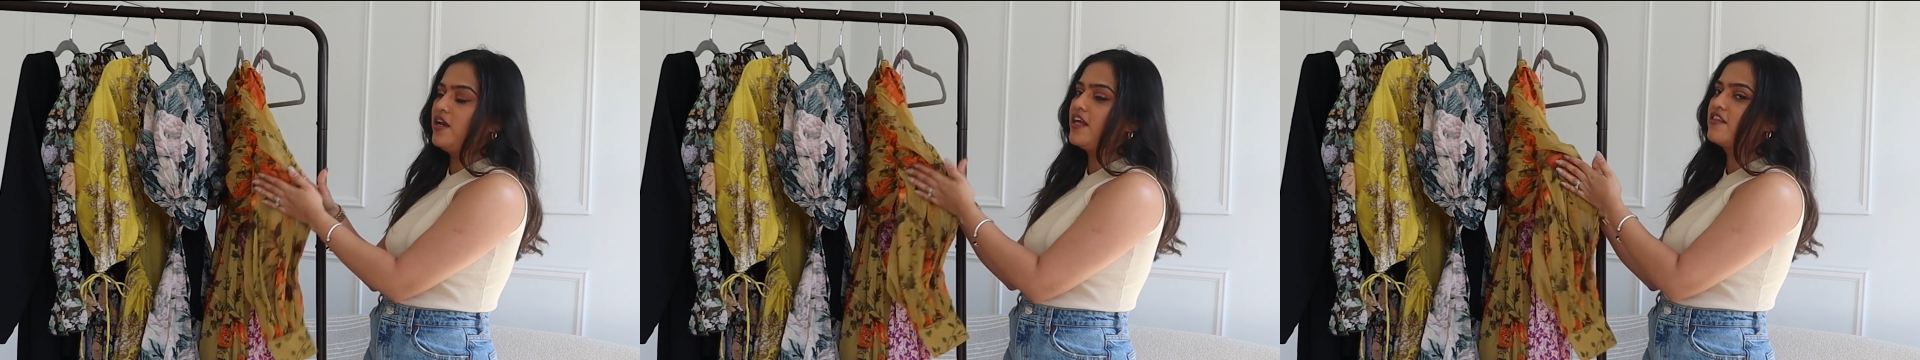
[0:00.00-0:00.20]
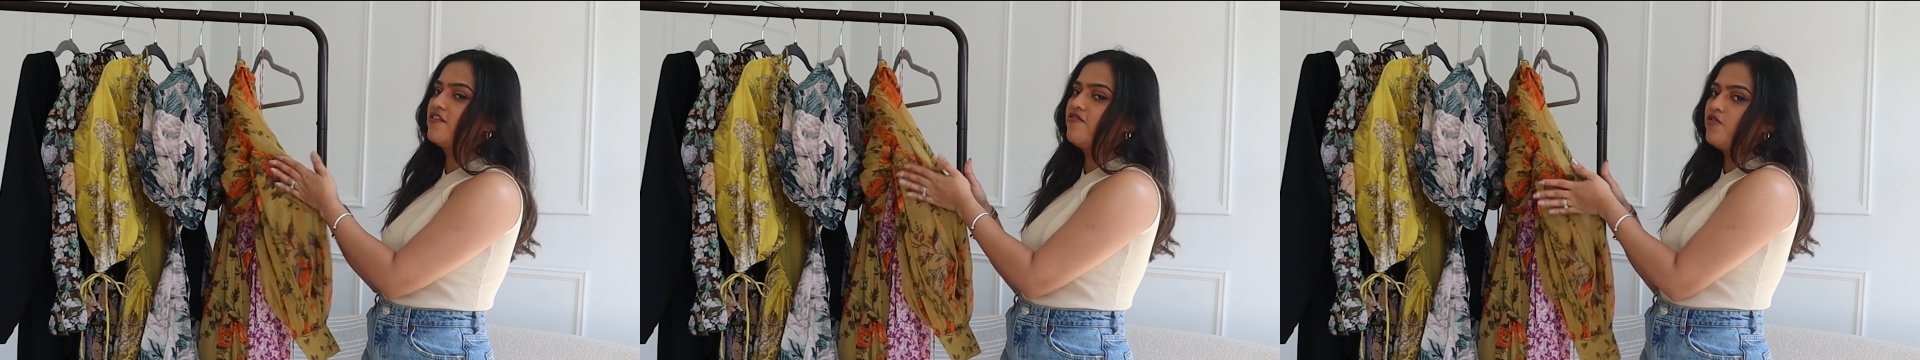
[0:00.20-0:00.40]

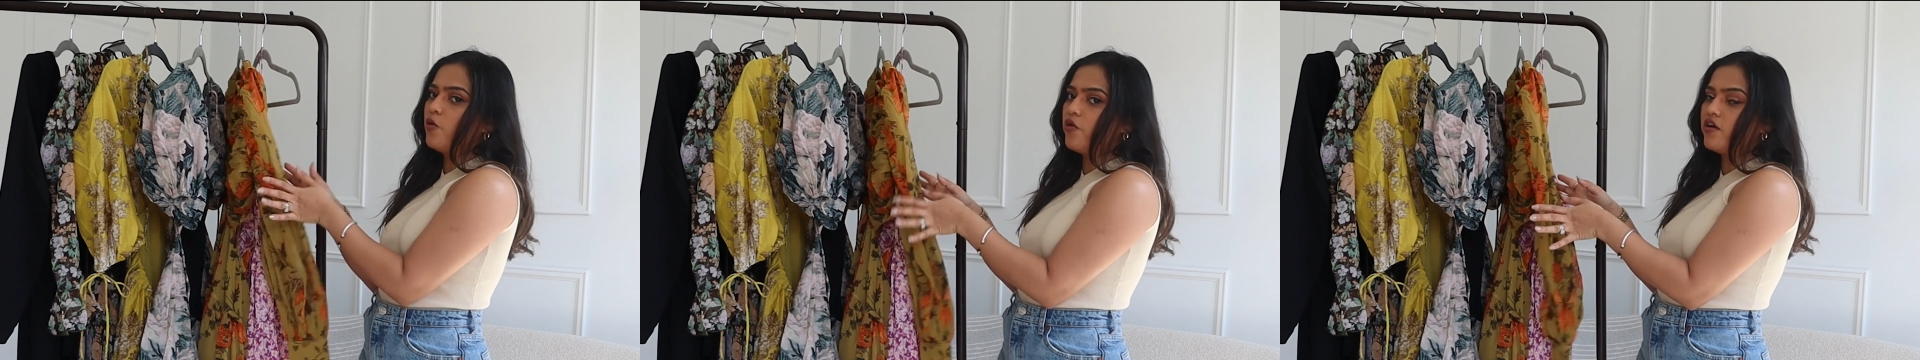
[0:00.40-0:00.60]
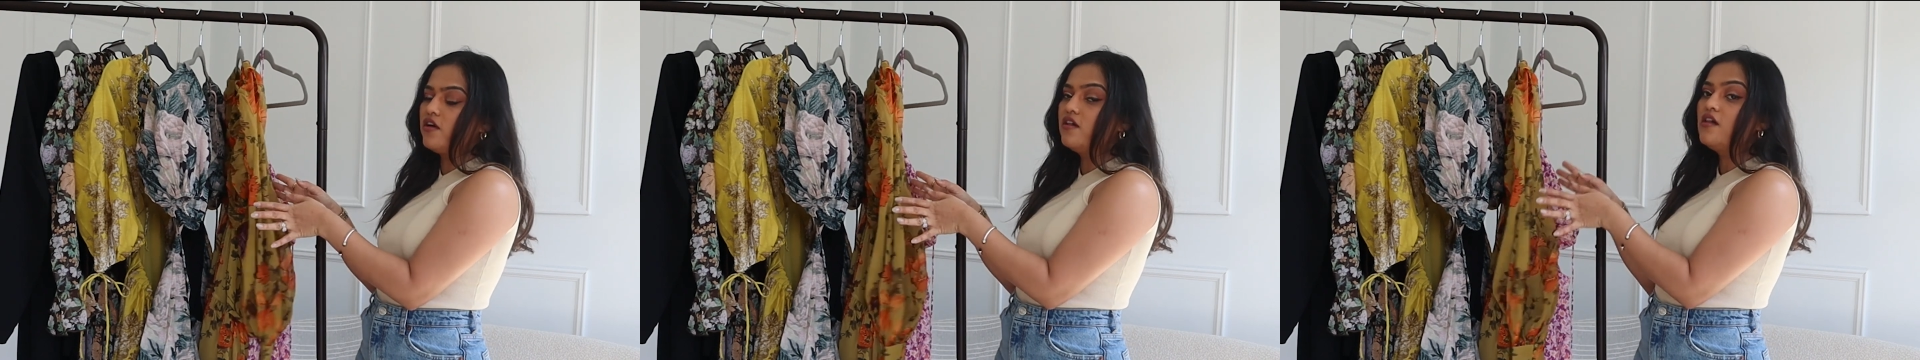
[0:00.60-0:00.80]
like the
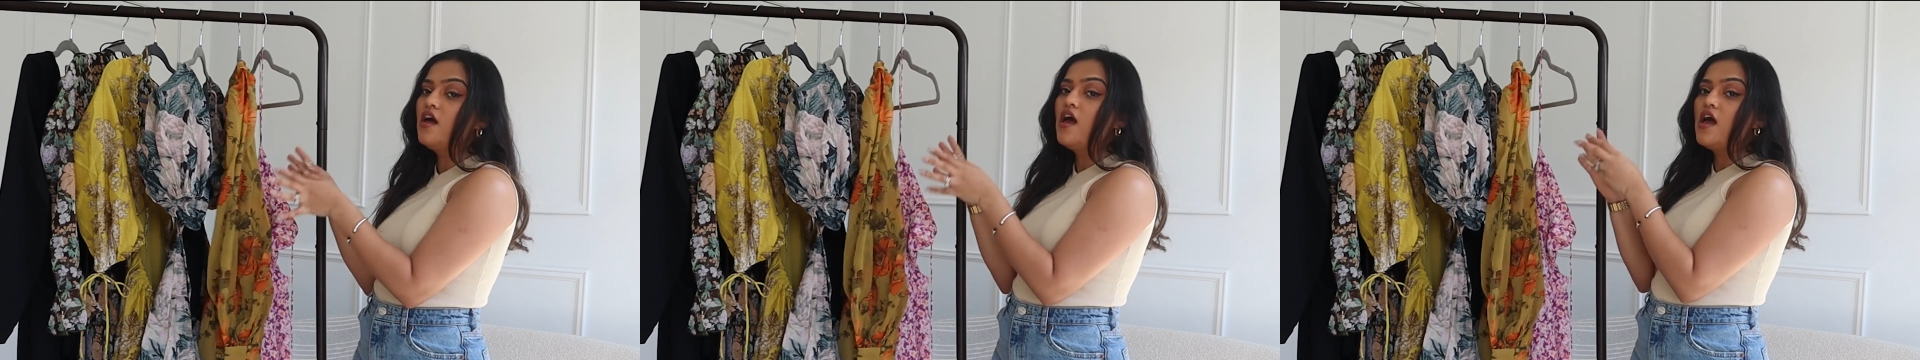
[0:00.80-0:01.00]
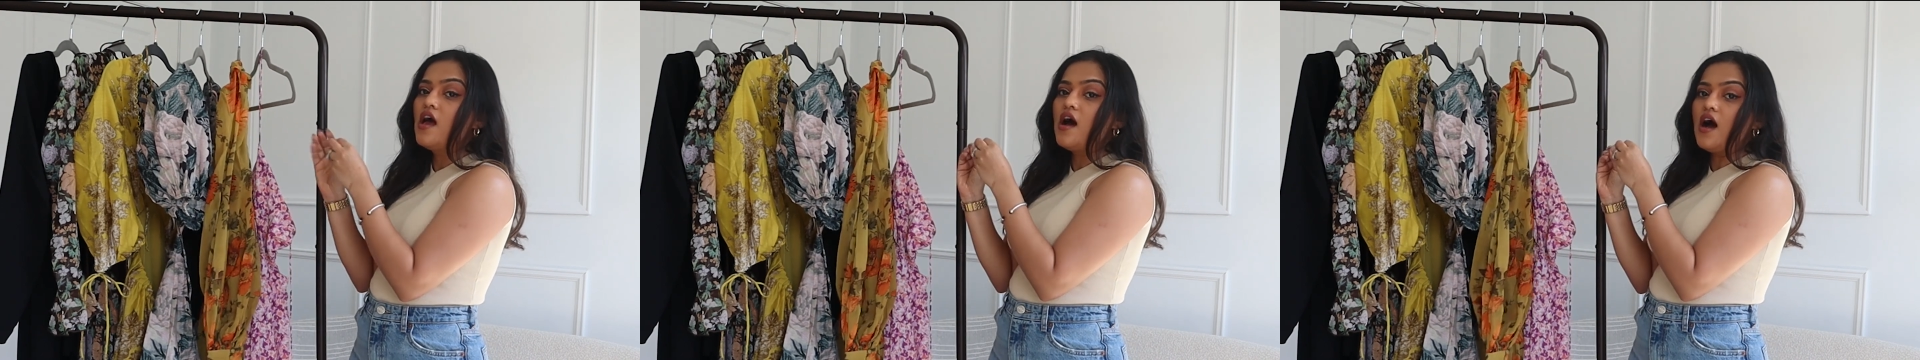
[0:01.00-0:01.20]
floral
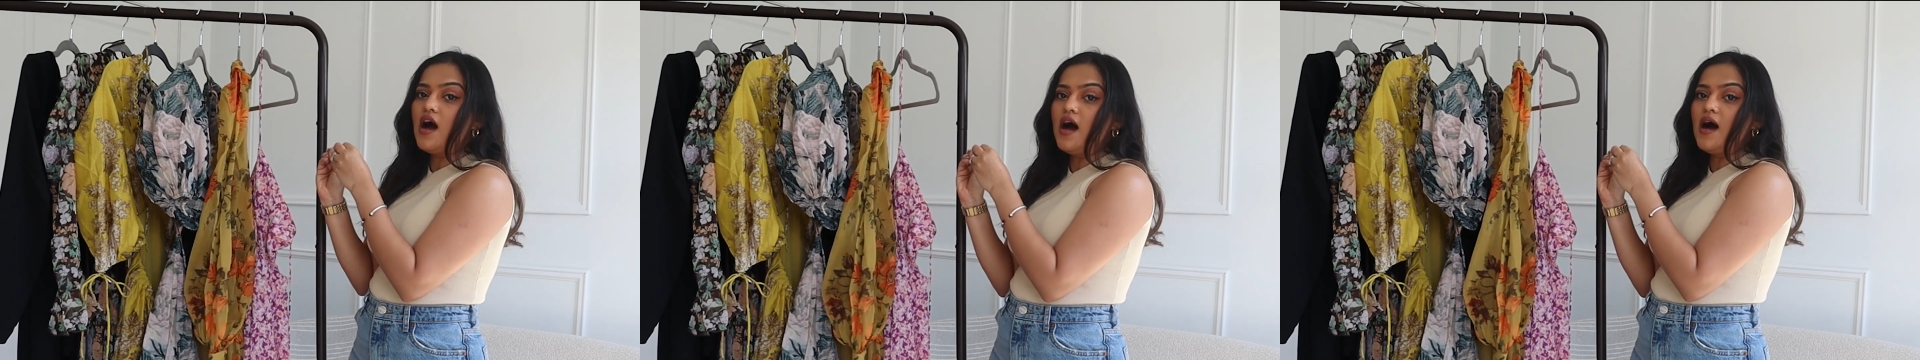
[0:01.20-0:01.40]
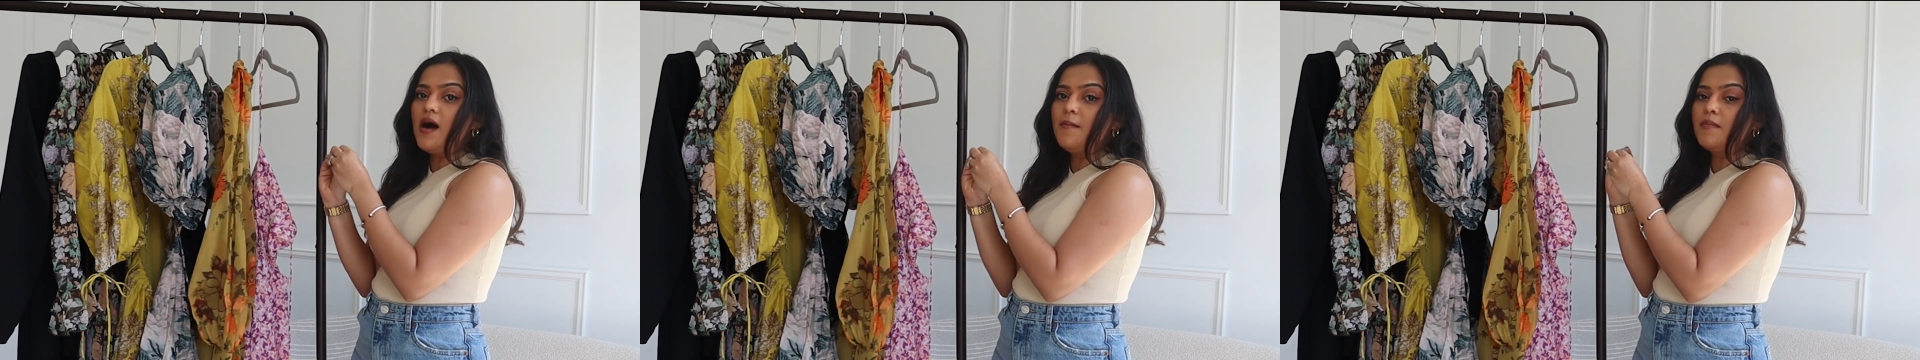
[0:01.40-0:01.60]

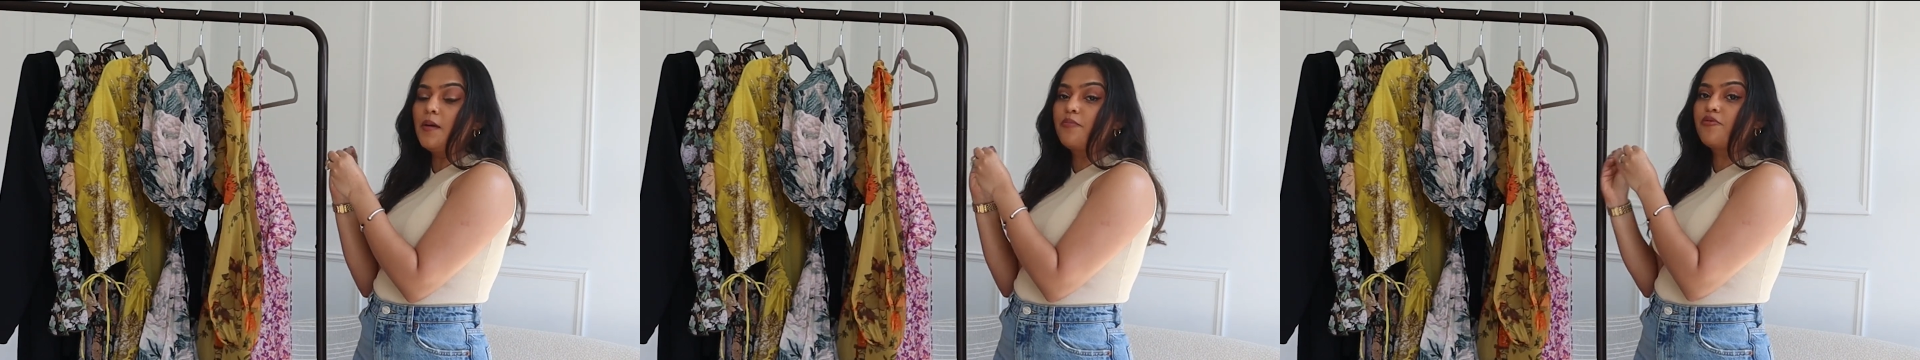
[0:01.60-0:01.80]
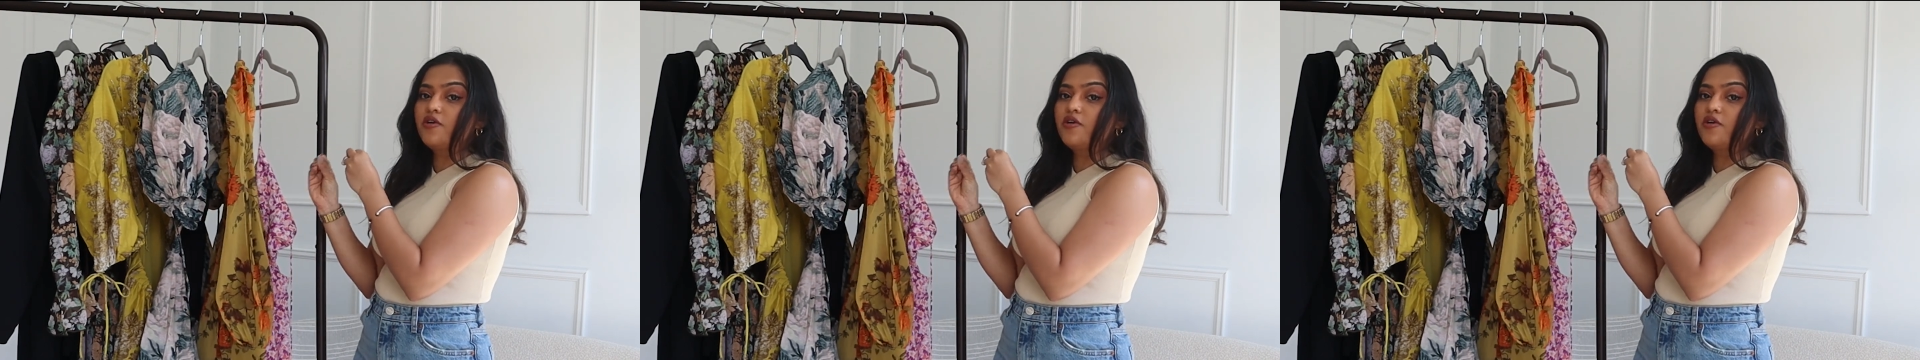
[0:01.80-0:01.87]
um,